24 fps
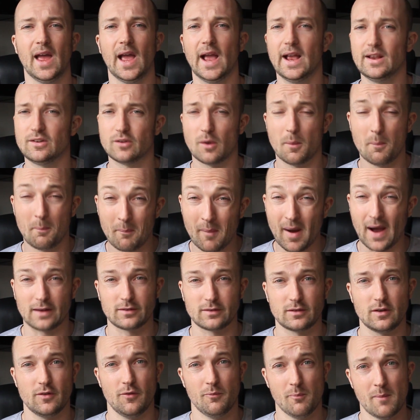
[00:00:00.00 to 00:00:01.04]
is a
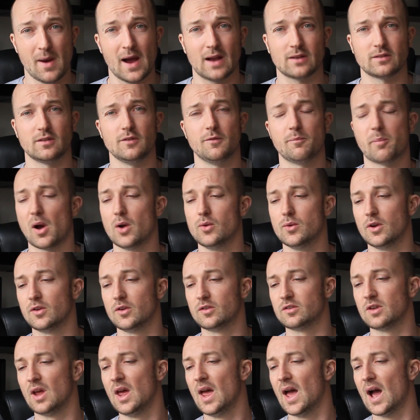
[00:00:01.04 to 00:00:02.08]
massive, massive
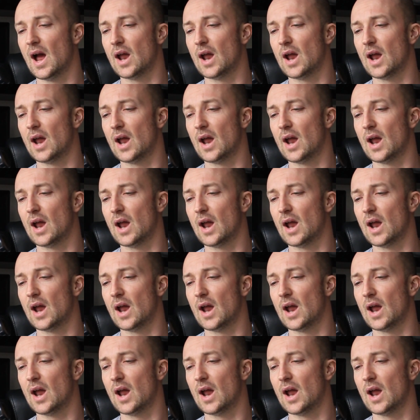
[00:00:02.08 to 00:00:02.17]
bonus.